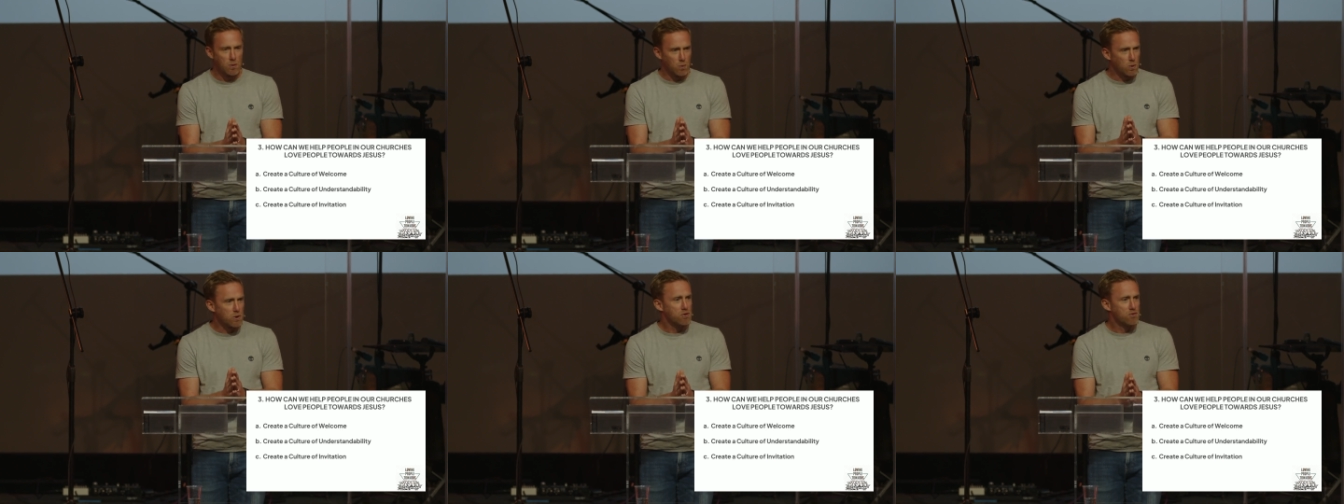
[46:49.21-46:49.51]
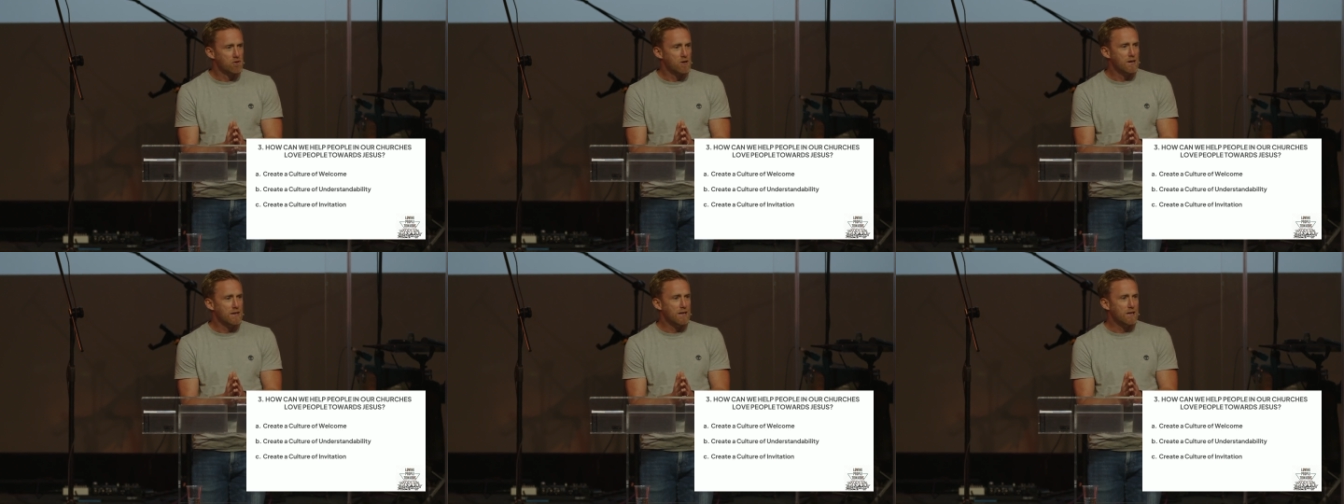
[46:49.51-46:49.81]
But
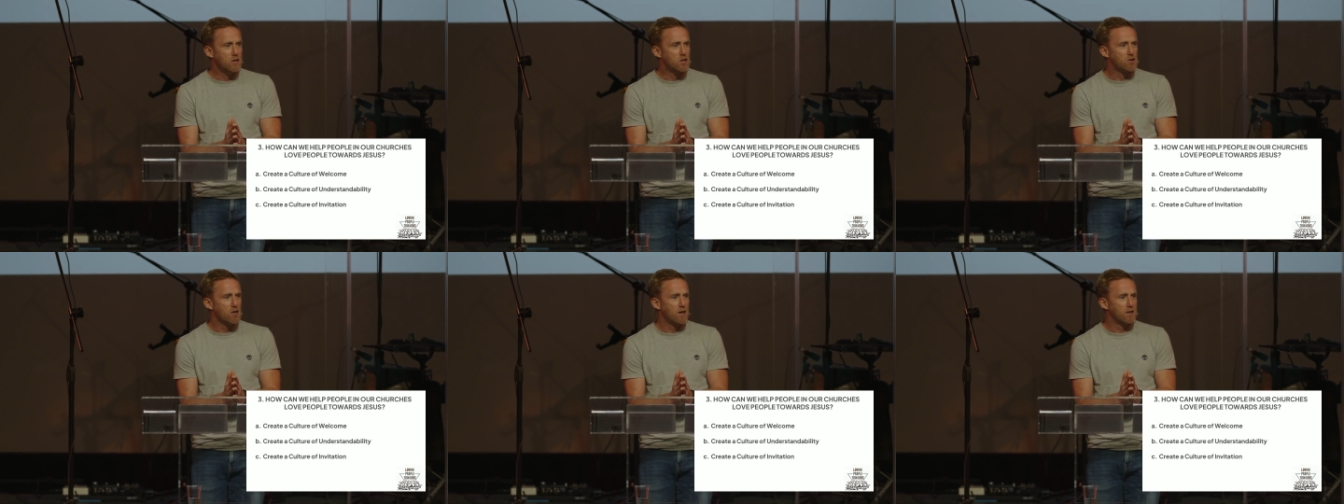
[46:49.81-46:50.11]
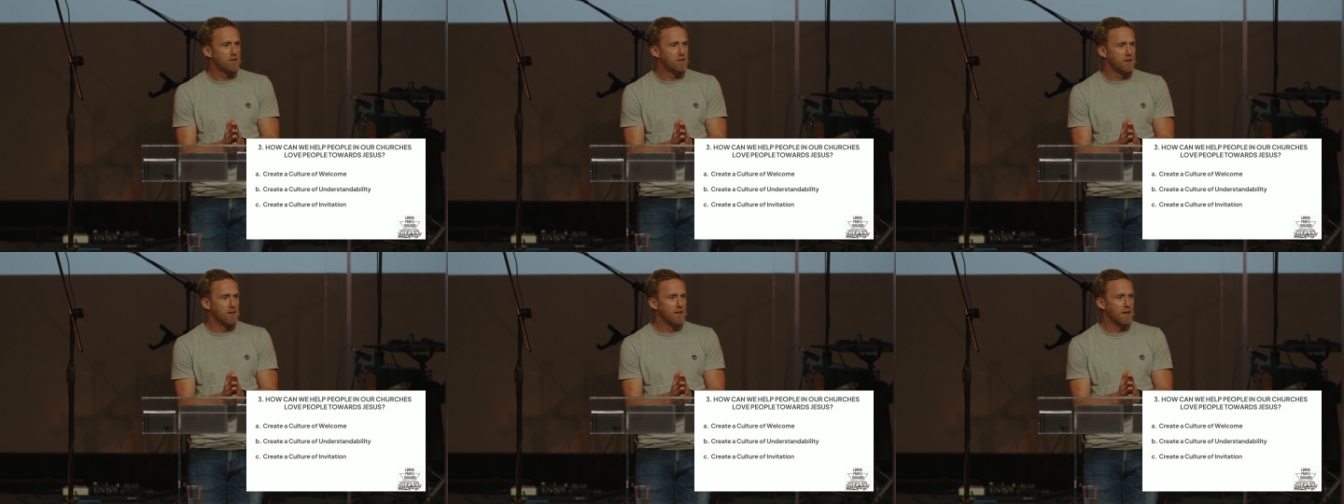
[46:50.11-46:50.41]
what's really
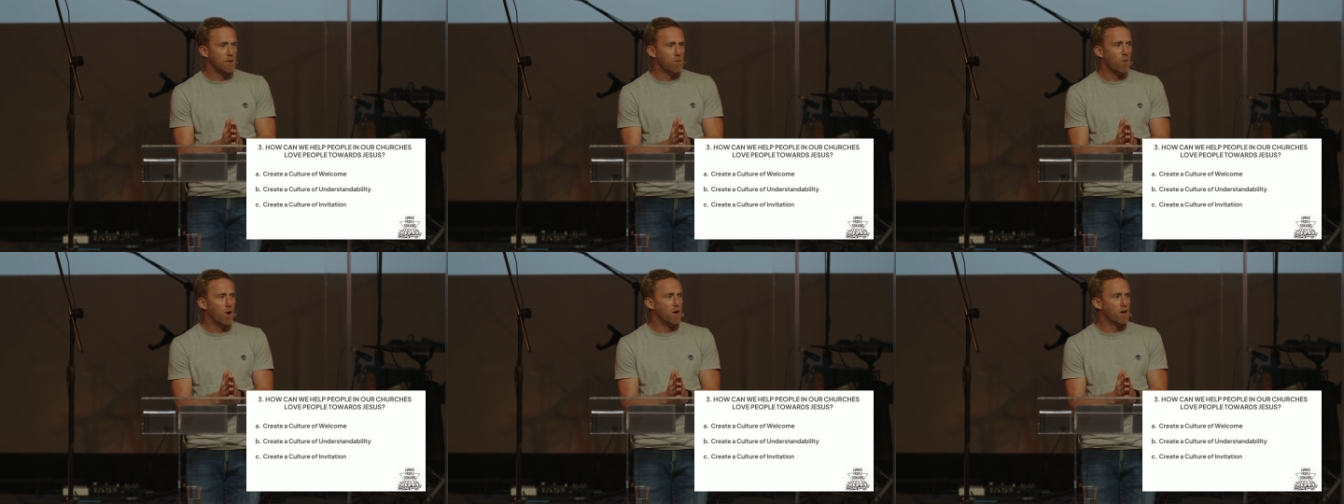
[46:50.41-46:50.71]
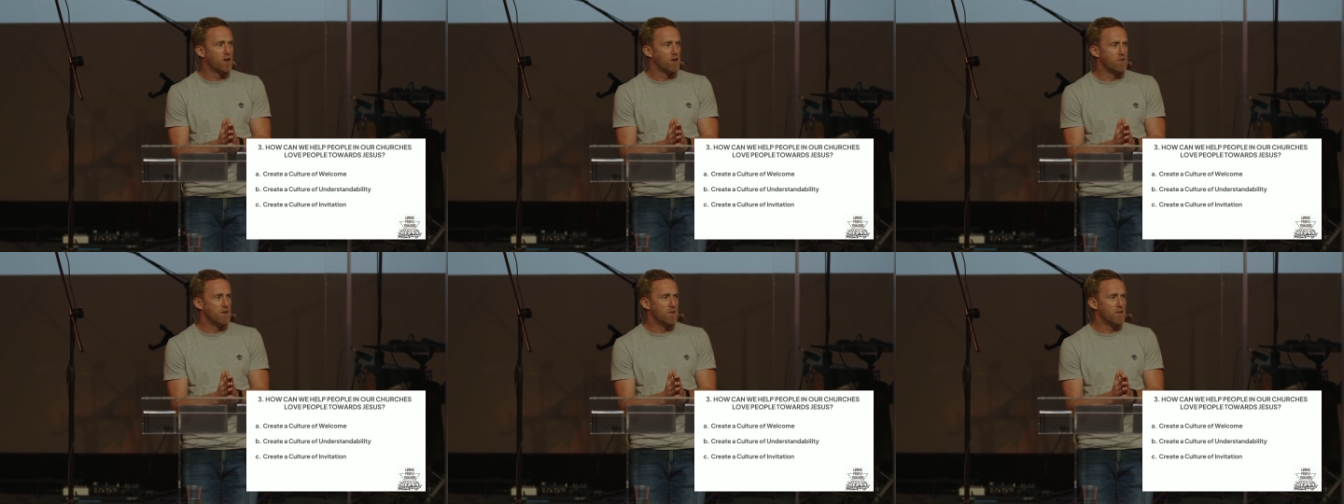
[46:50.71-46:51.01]
interesting in
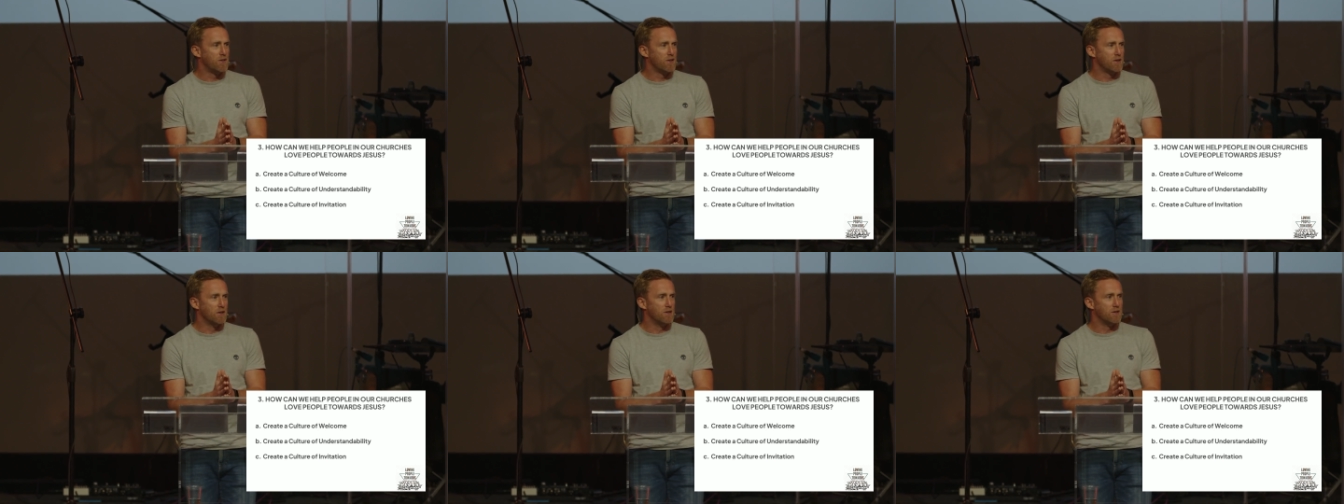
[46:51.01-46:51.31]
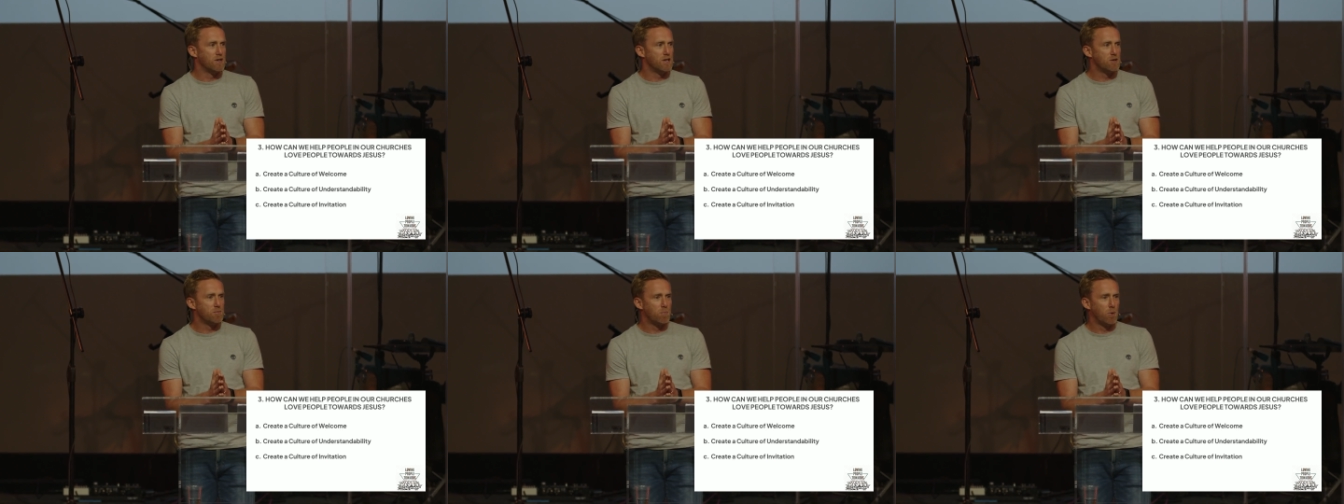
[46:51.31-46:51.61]
First
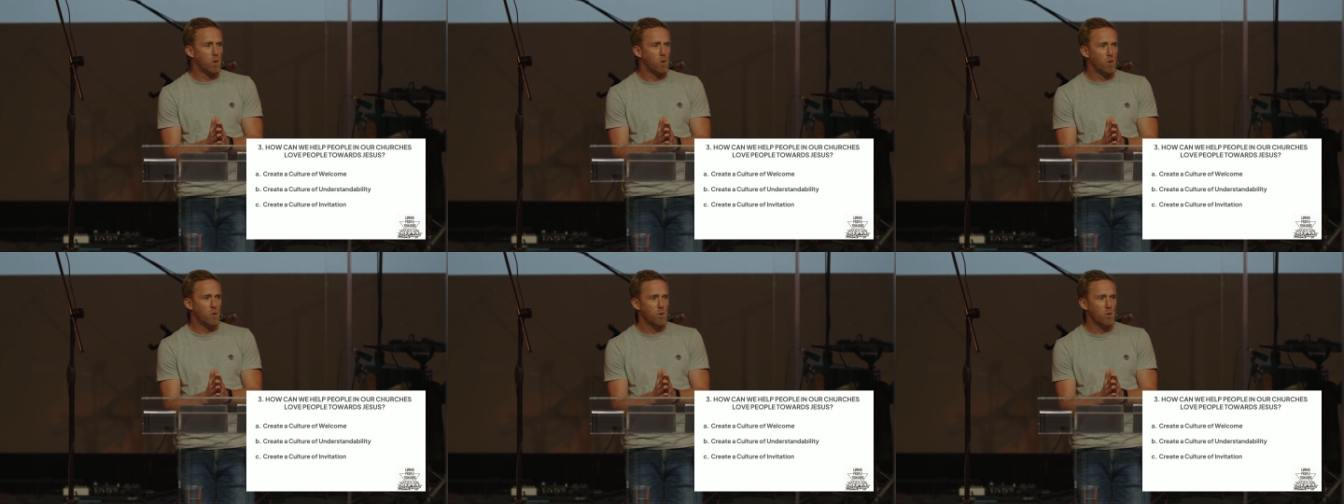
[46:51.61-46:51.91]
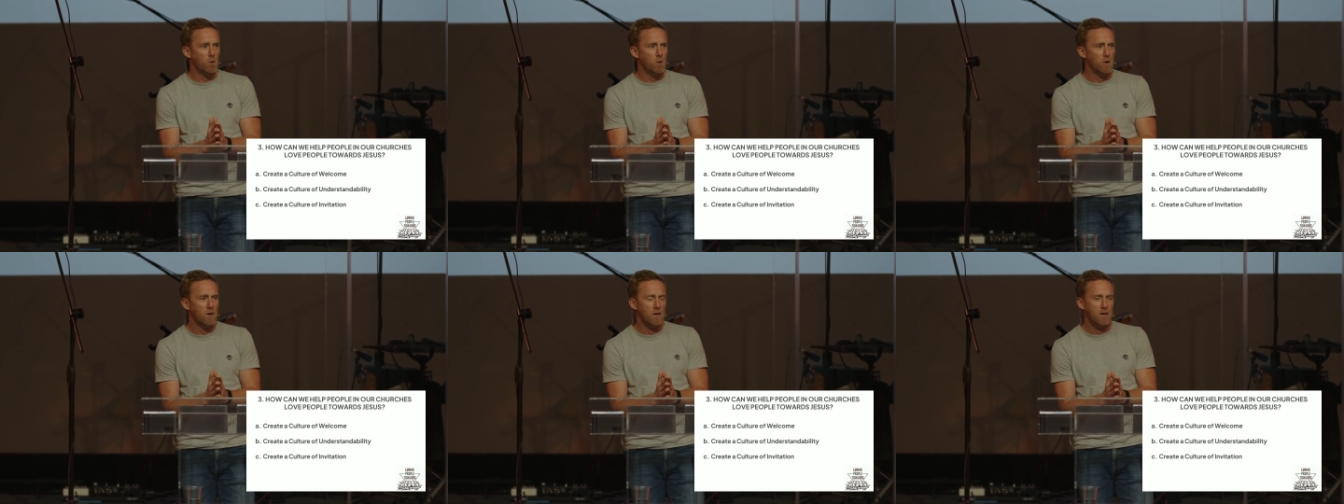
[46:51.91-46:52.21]
Corinthians is
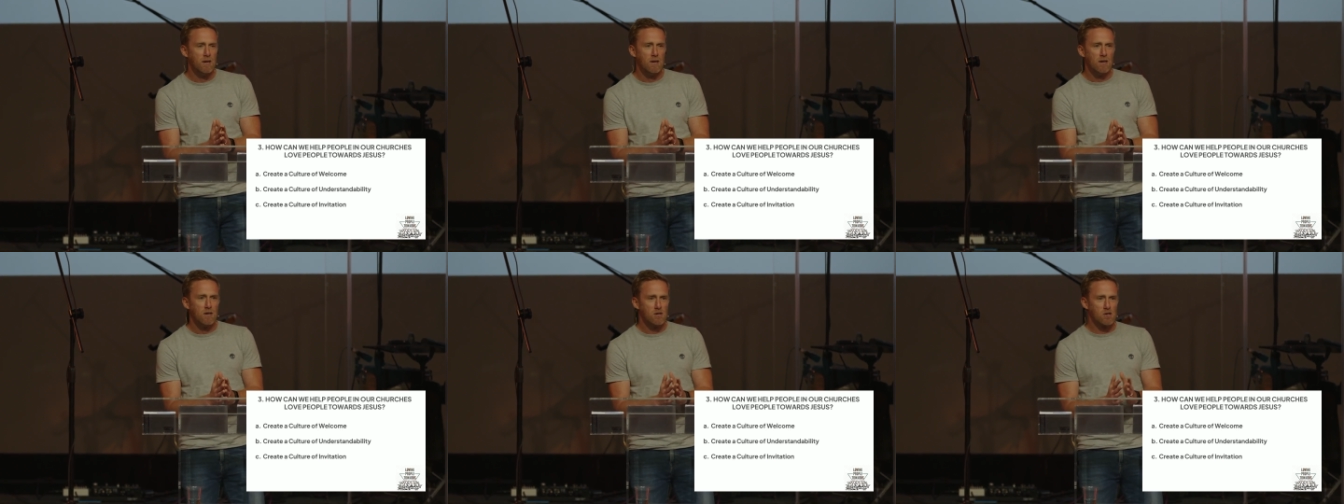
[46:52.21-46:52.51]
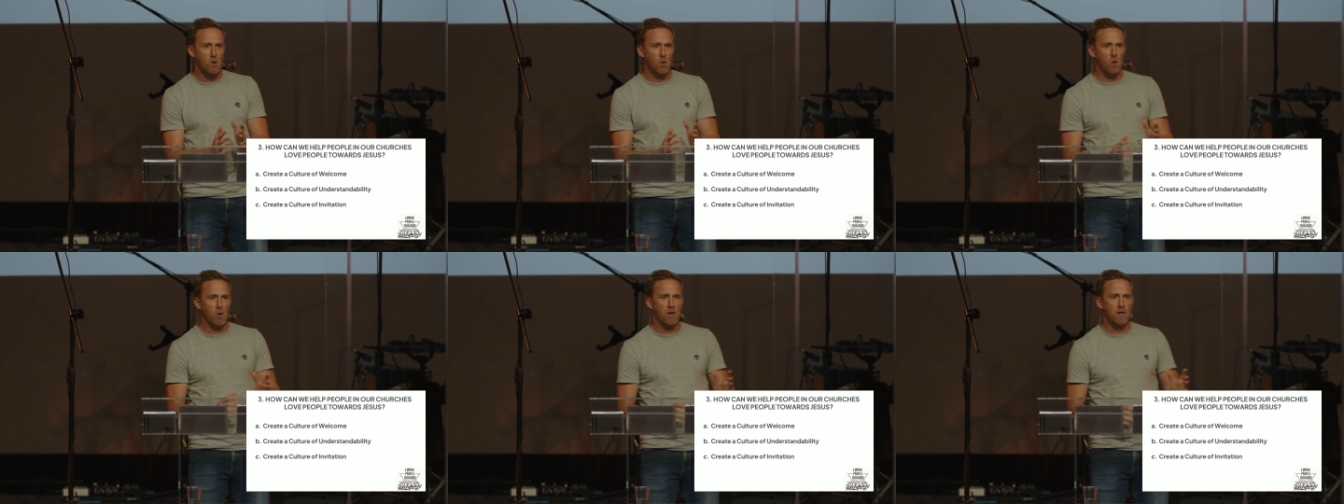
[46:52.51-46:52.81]
Paul
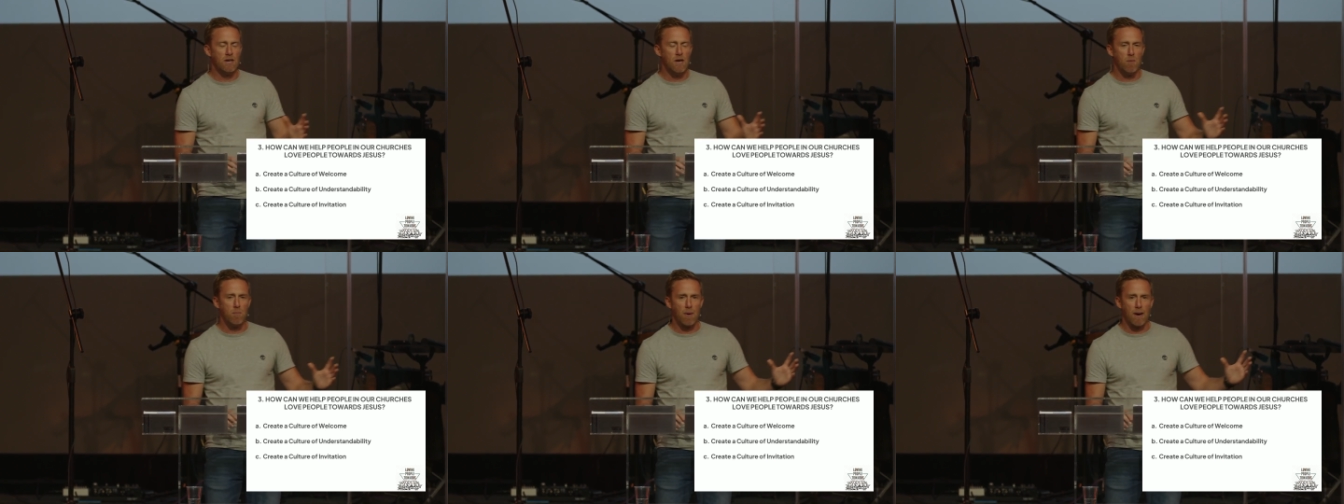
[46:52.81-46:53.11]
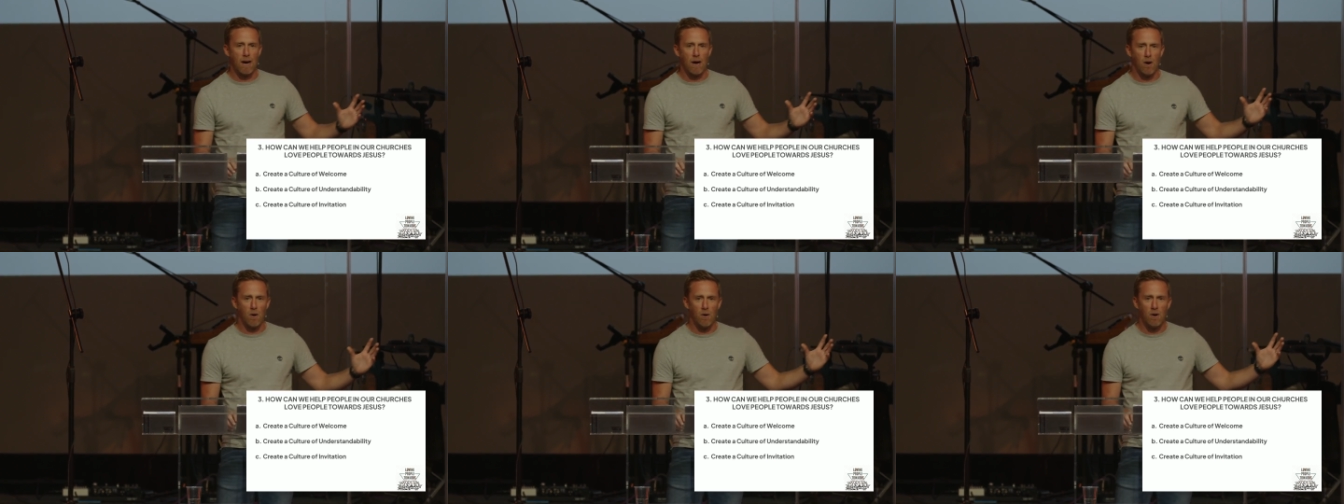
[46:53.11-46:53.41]
talking
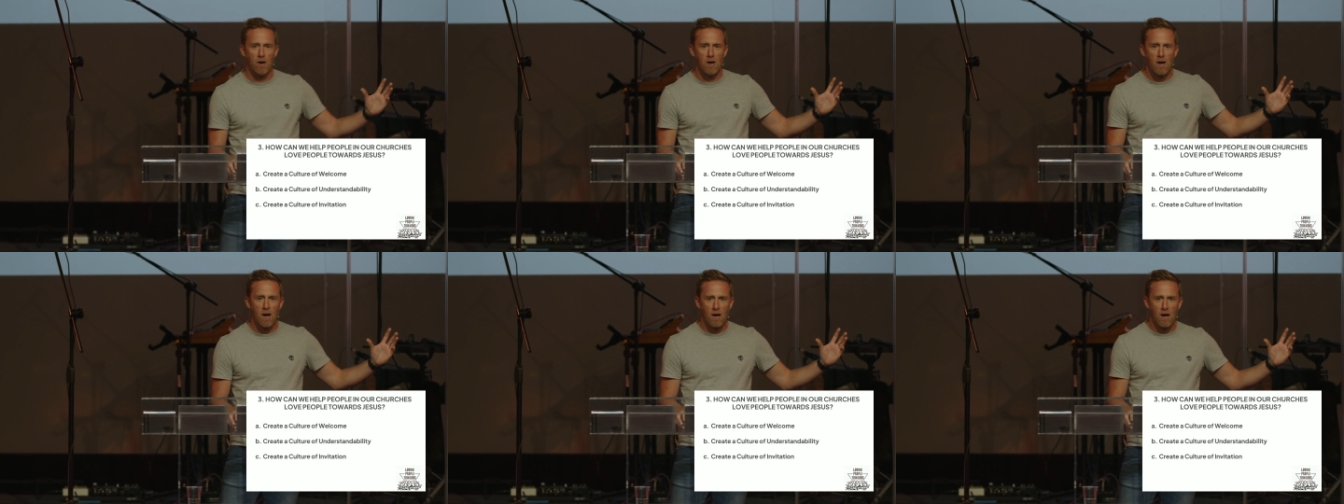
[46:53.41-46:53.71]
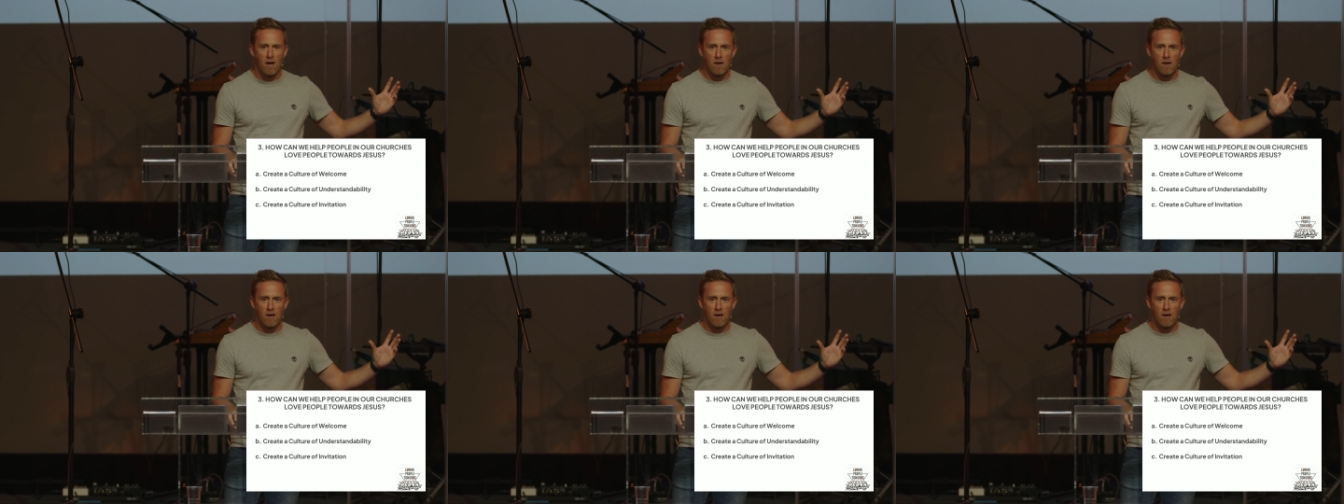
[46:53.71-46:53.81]
about